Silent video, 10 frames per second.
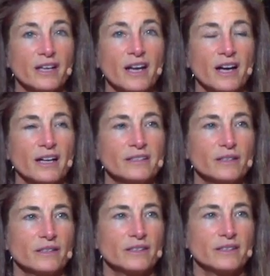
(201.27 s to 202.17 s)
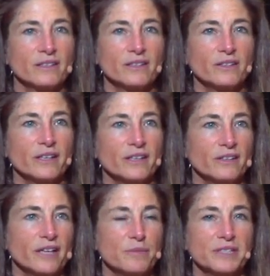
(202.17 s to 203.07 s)
Her
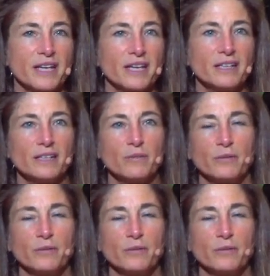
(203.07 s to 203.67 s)
name's Katie,